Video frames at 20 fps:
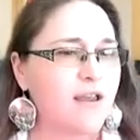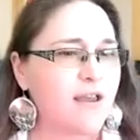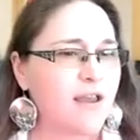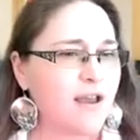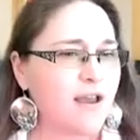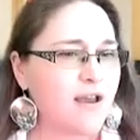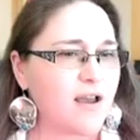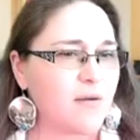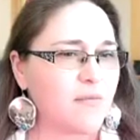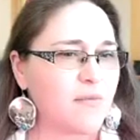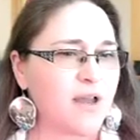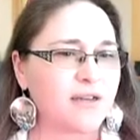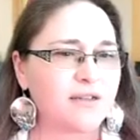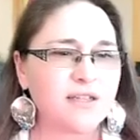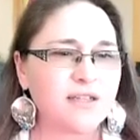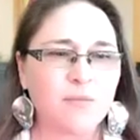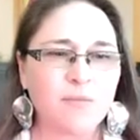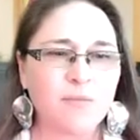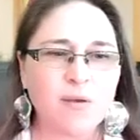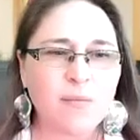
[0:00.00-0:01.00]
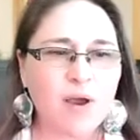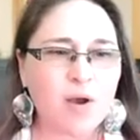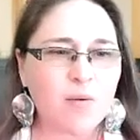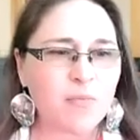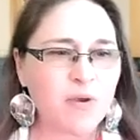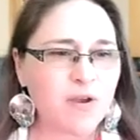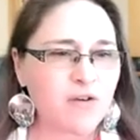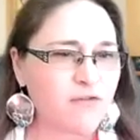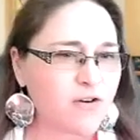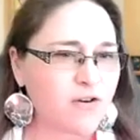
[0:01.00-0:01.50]
and tell me about
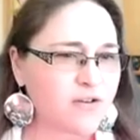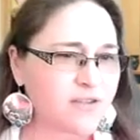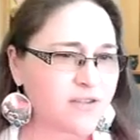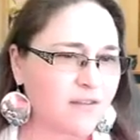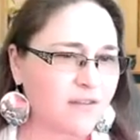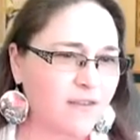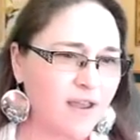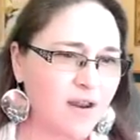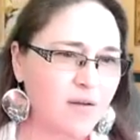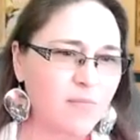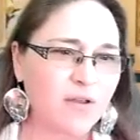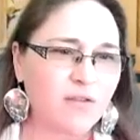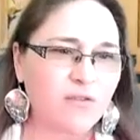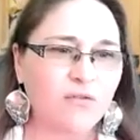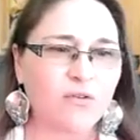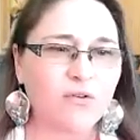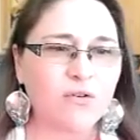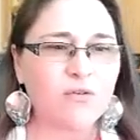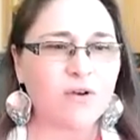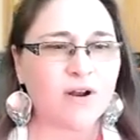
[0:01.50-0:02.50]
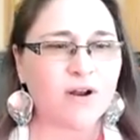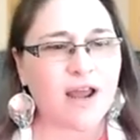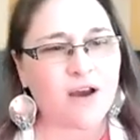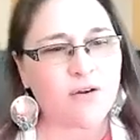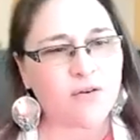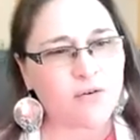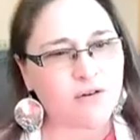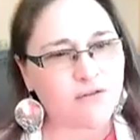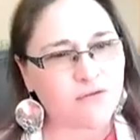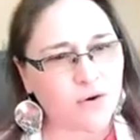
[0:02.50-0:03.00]
pitfalls that they'd been through and how
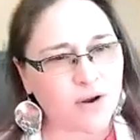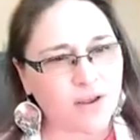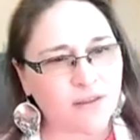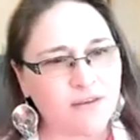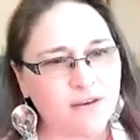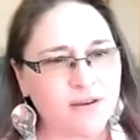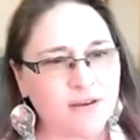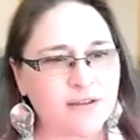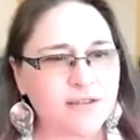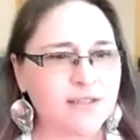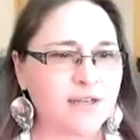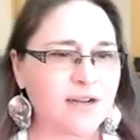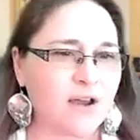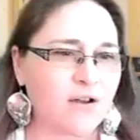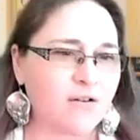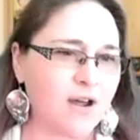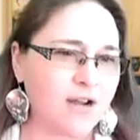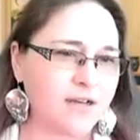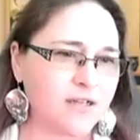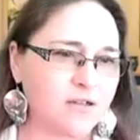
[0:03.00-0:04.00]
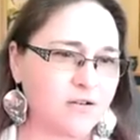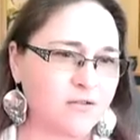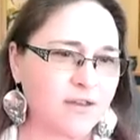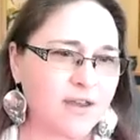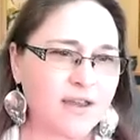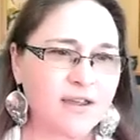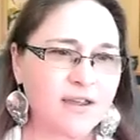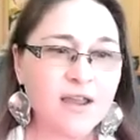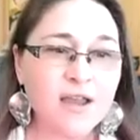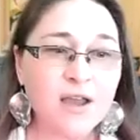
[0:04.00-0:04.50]
to avoid this and how not to do
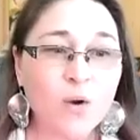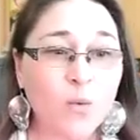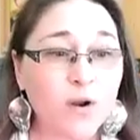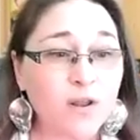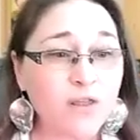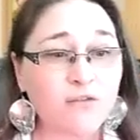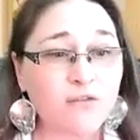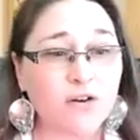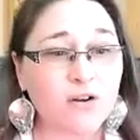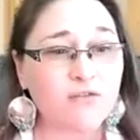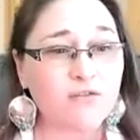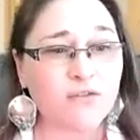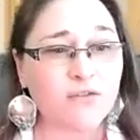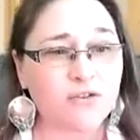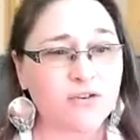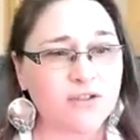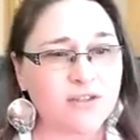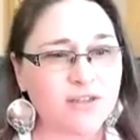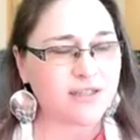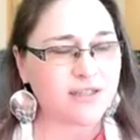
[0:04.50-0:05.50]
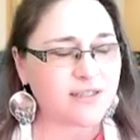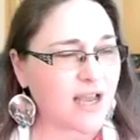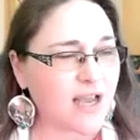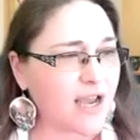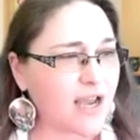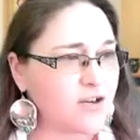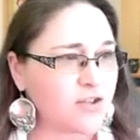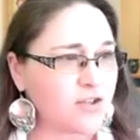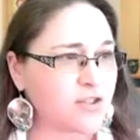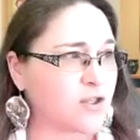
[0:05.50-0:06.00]
that. One of the very first
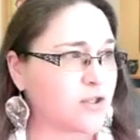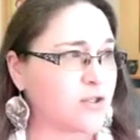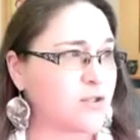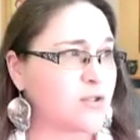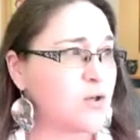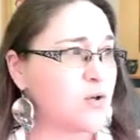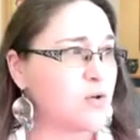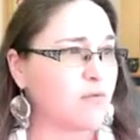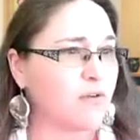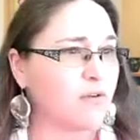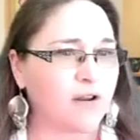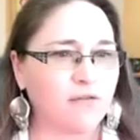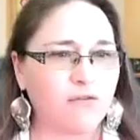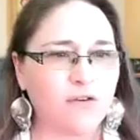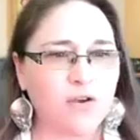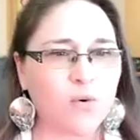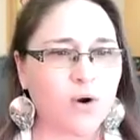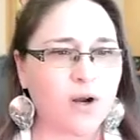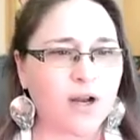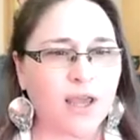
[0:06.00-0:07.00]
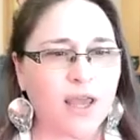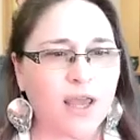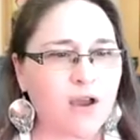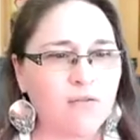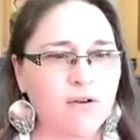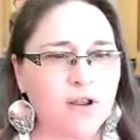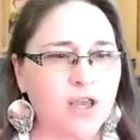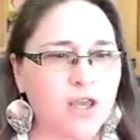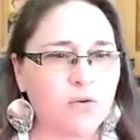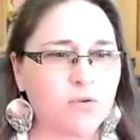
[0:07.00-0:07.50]
I just assumed that if you were in
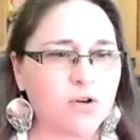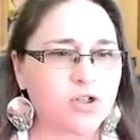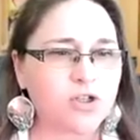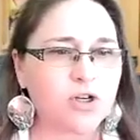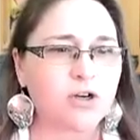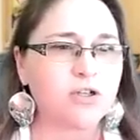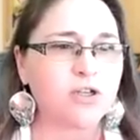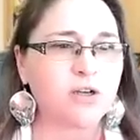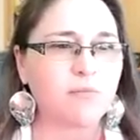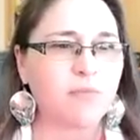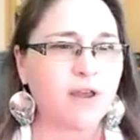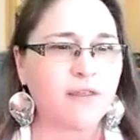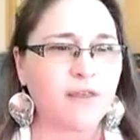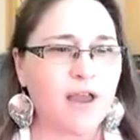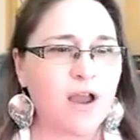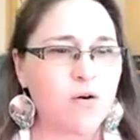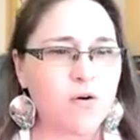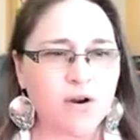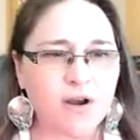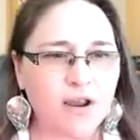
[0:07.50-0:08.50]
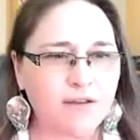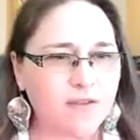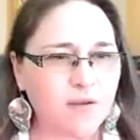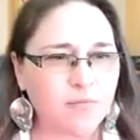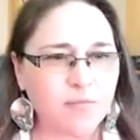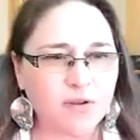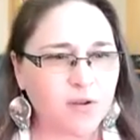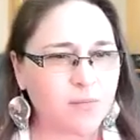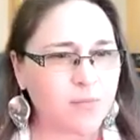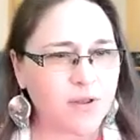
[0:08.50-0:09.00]
accounting, you were charging by the hour, you had the
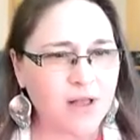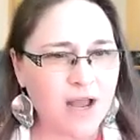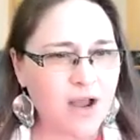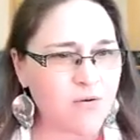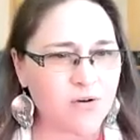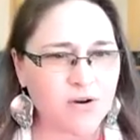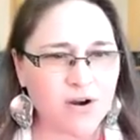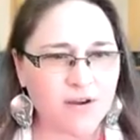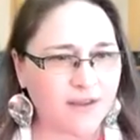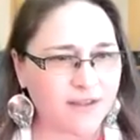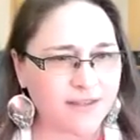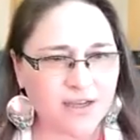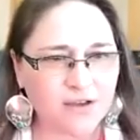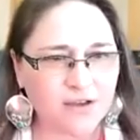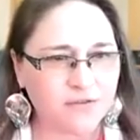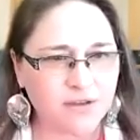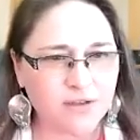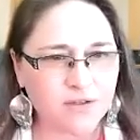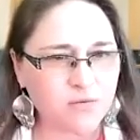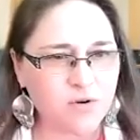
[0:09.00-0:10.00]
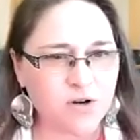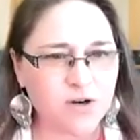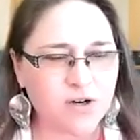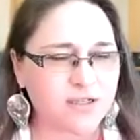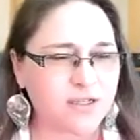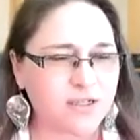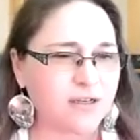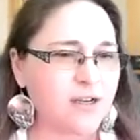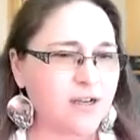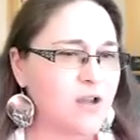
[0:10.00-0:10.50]
billable hour, and that's how things worked.
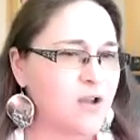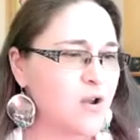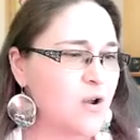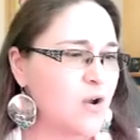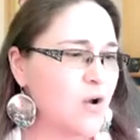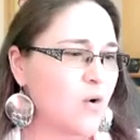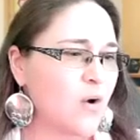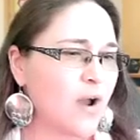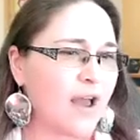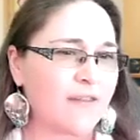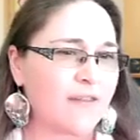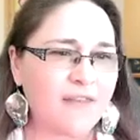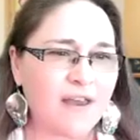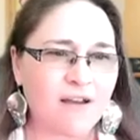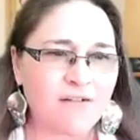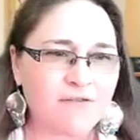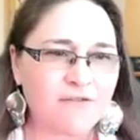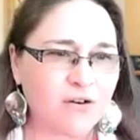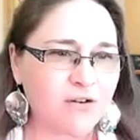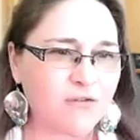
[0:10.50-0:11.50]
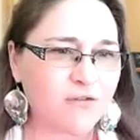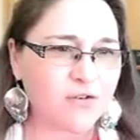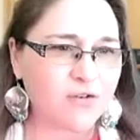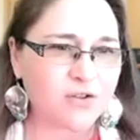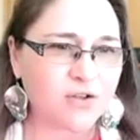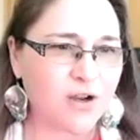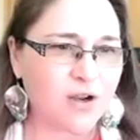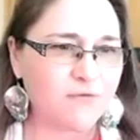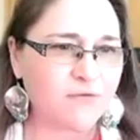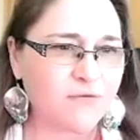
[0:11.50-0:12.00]
And at that very
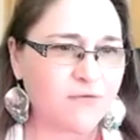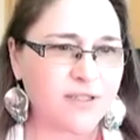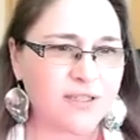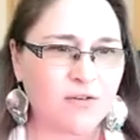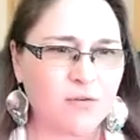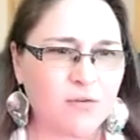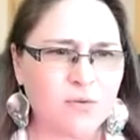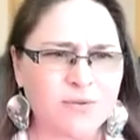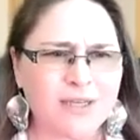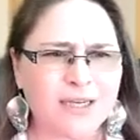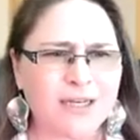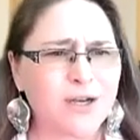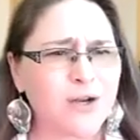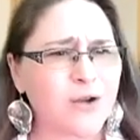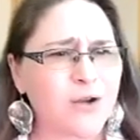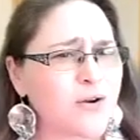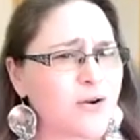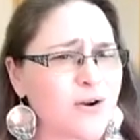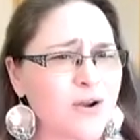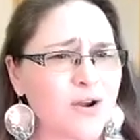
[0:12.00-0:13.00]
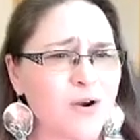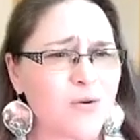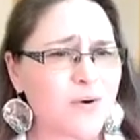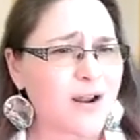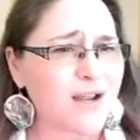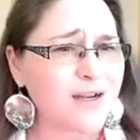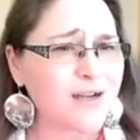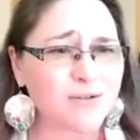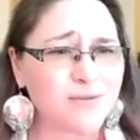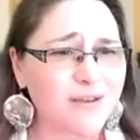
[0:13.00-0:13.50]
first conference, everyone was like, no, we're
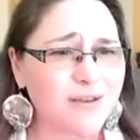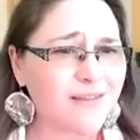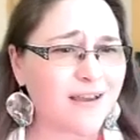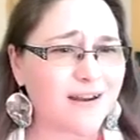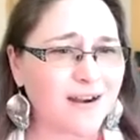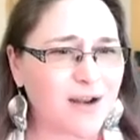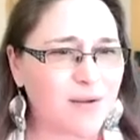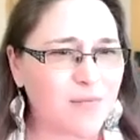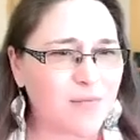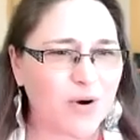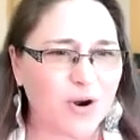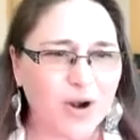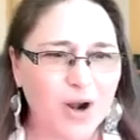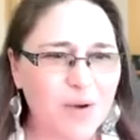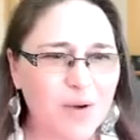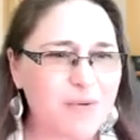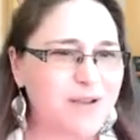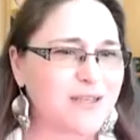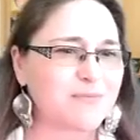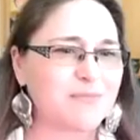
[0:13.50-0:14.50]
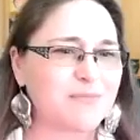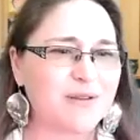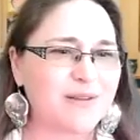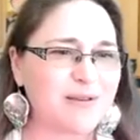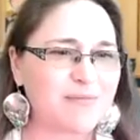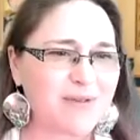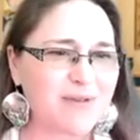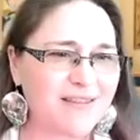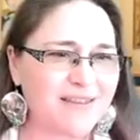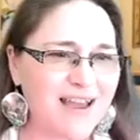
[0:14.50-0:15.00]
not doing that anymore. Nobody's
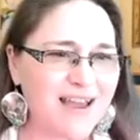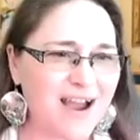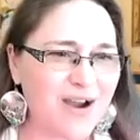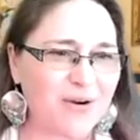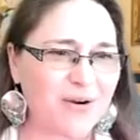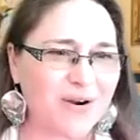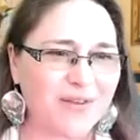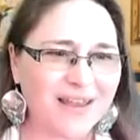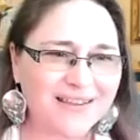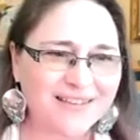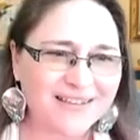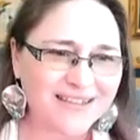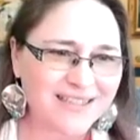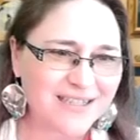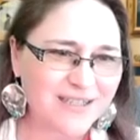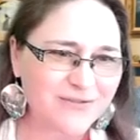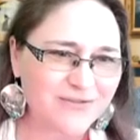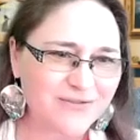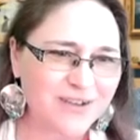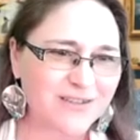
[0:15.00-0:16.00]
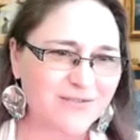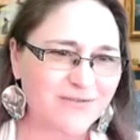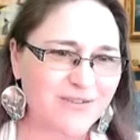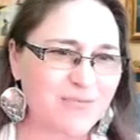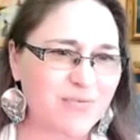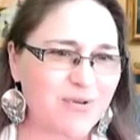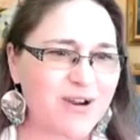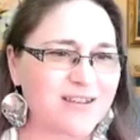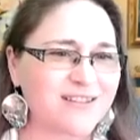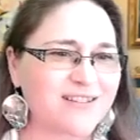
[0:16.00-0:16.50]
billing by the hour. Like, this is fixed fee
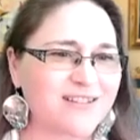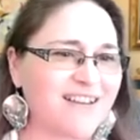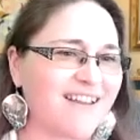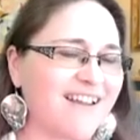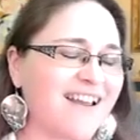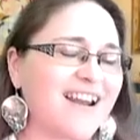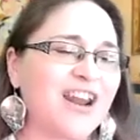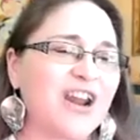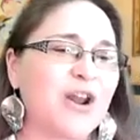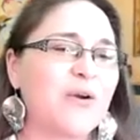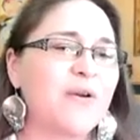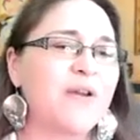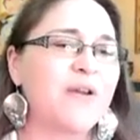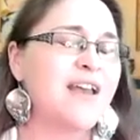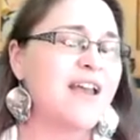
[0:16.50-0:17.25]
pricing.